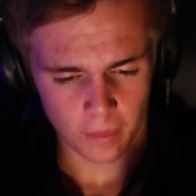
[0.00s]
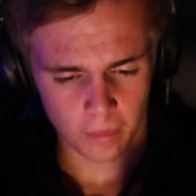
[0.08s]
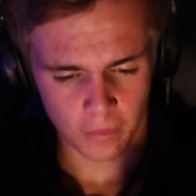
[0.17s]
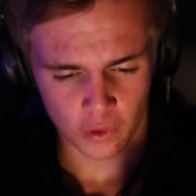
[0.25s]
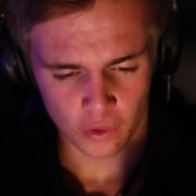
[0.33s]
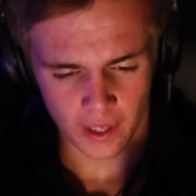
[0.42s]

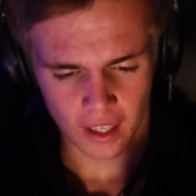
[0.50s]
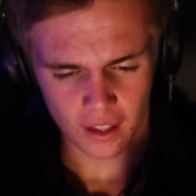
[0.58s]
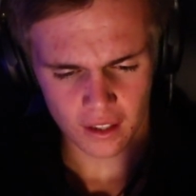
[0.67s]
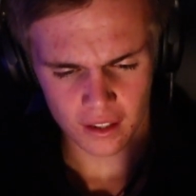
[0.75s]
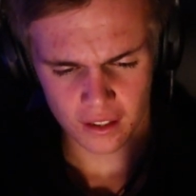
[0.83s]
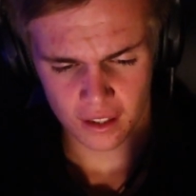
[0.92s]

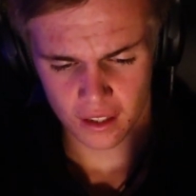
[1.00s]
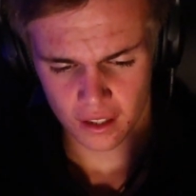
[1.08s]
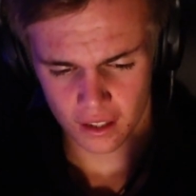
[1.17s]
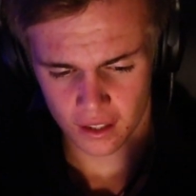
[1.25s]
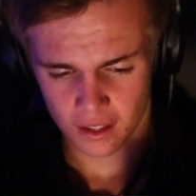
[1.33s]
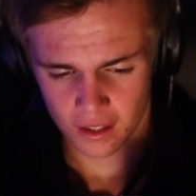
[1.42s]
Varela?
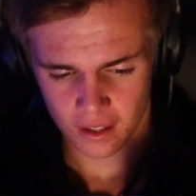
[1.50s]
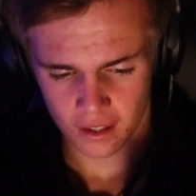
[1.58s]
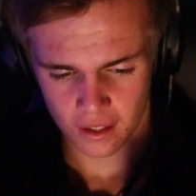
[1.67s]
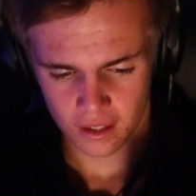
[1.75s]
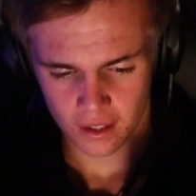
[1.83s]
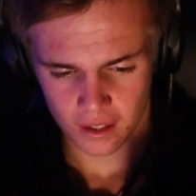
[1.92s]

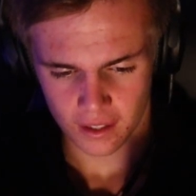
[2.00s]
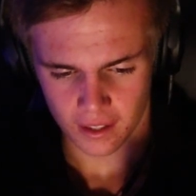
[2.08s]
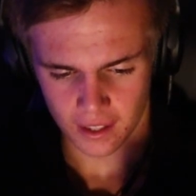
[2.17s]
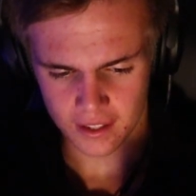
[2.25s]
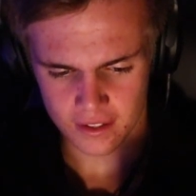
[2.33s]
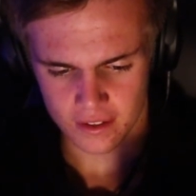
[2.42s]

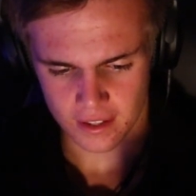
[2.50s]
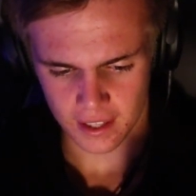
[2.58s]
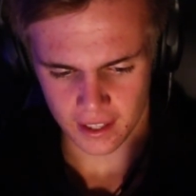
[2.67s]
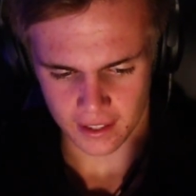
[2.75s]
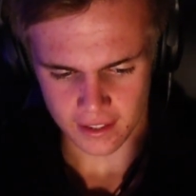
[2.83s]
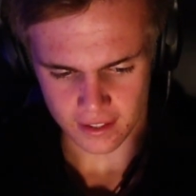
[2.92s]
It is.
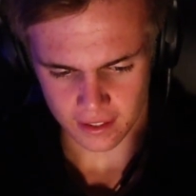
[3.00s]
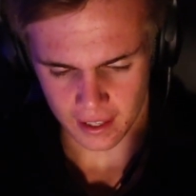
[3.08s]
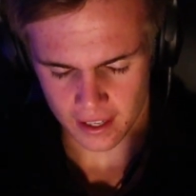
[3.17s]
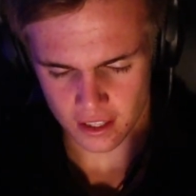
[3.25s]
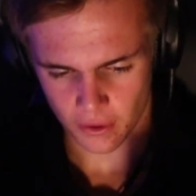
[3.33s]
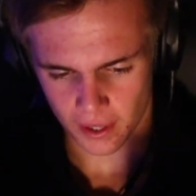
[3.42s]
Hey, that's
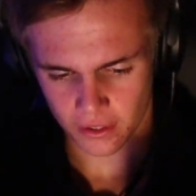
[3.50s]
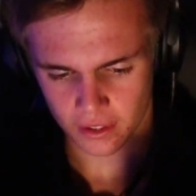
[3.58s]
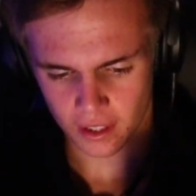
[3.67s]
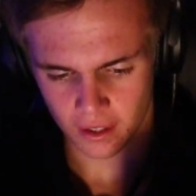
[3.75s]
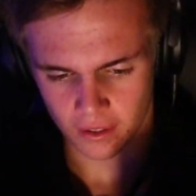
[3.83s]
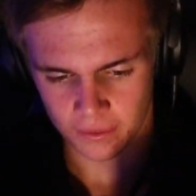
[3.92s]
actually quite a
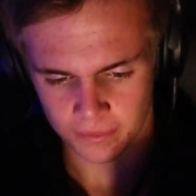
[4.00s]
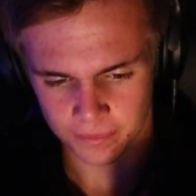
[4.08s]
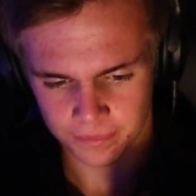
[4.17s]
good card.